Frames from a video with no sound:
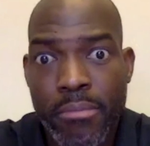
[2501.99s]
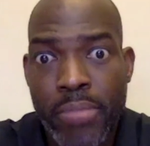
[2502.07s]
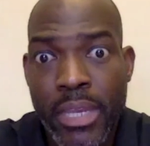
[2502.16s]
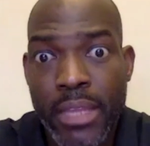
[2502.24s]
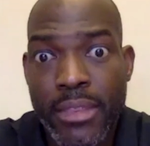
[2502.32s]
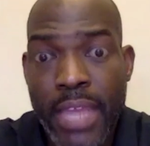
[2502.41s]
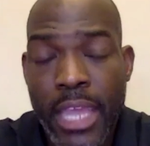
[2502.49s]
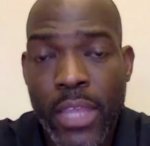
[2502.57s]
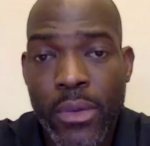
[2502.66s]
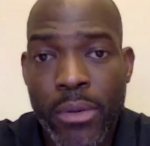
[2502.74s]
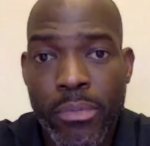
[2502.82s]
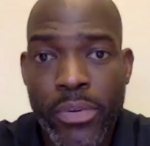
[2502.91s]
big thank
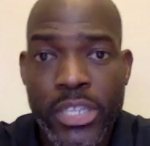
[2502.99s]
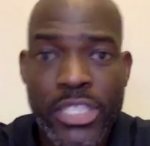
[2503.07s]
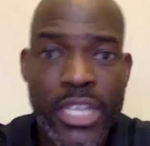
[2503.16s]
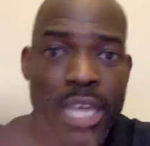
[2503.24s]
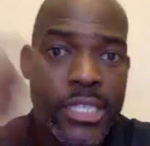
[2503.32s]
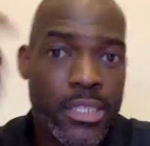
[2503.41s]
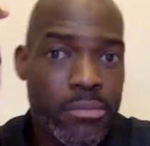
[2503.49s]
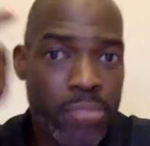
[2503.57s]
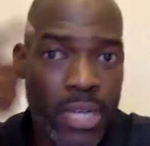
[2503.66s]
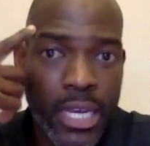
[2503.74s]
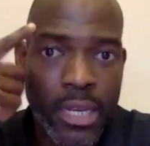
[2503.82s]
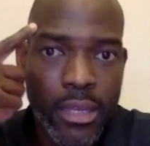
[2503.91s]
you and appreciation,
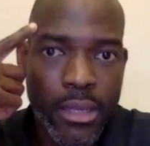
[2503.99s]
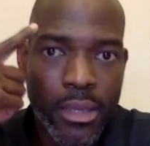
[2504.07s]
but